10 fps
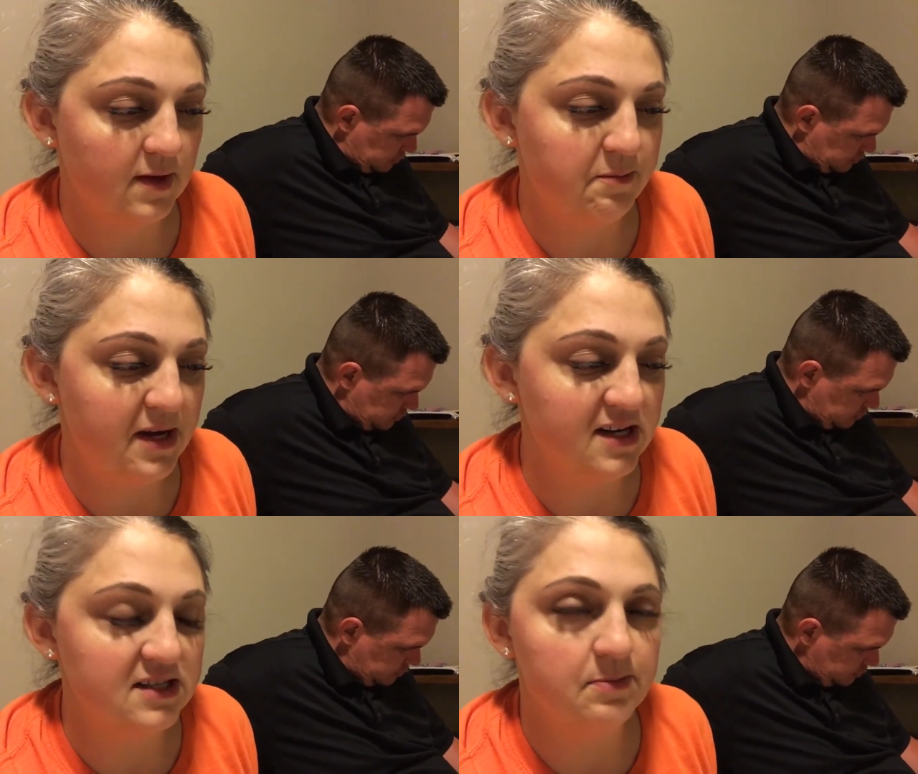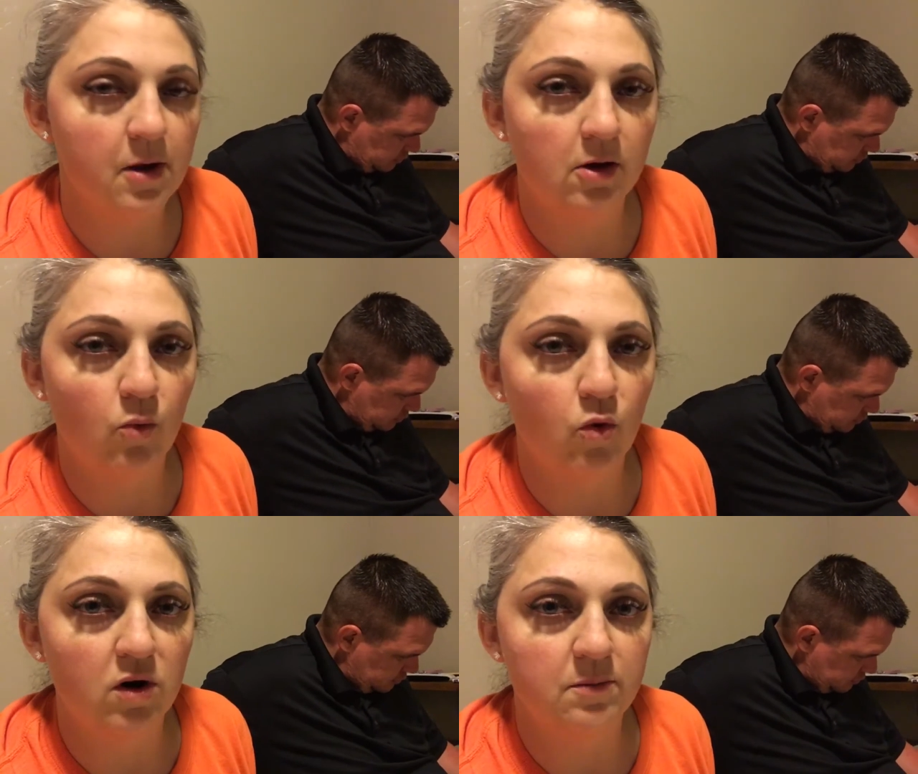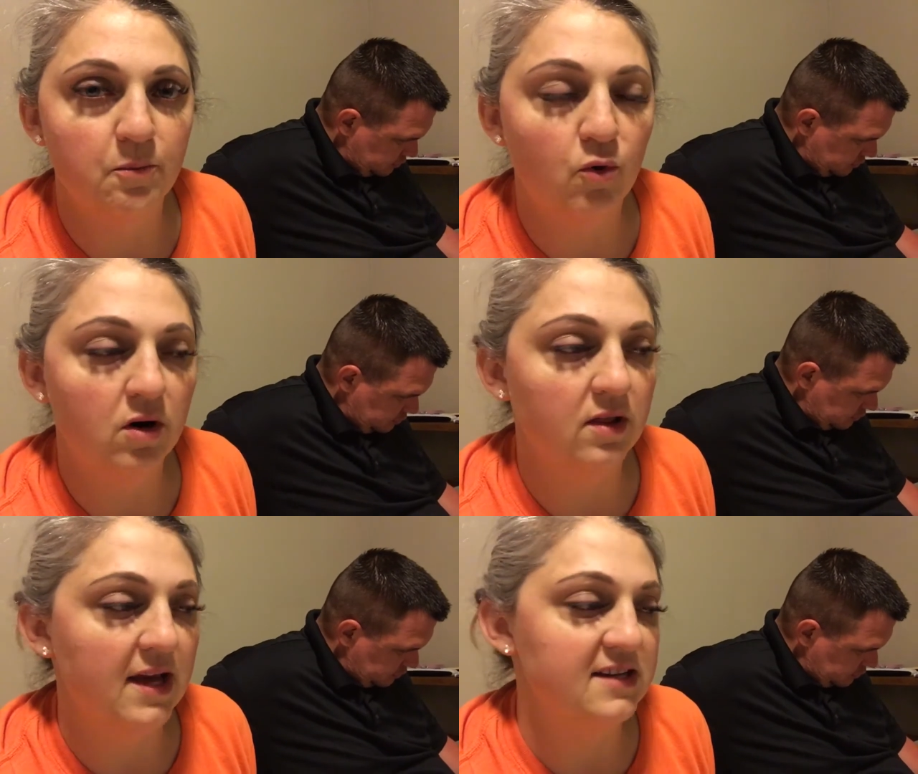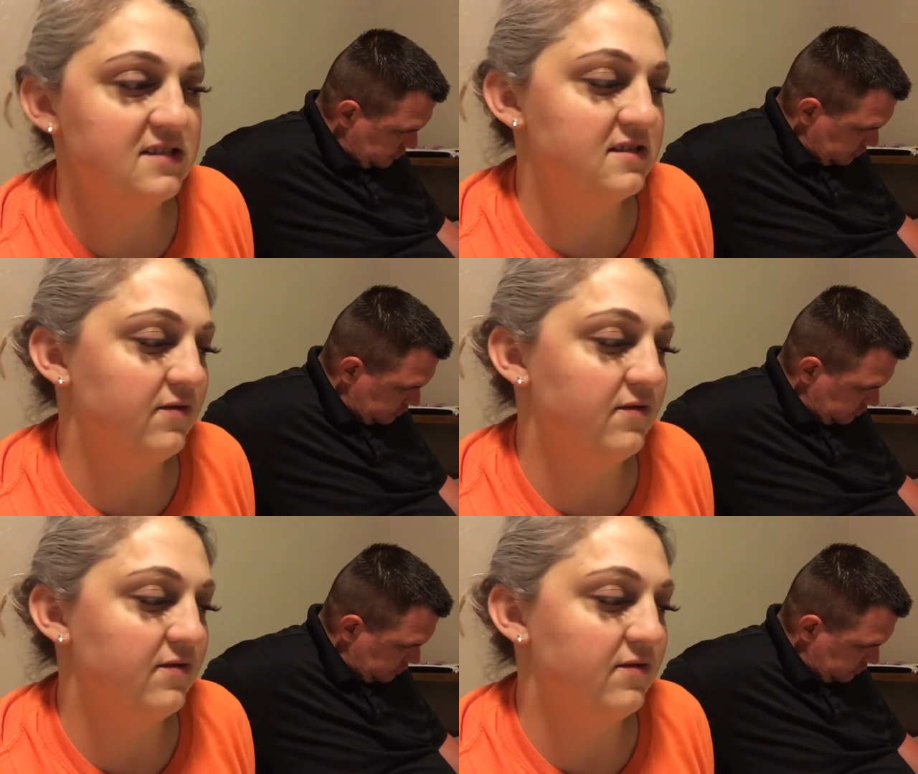Speaker 1: Being a smaller ward, more or less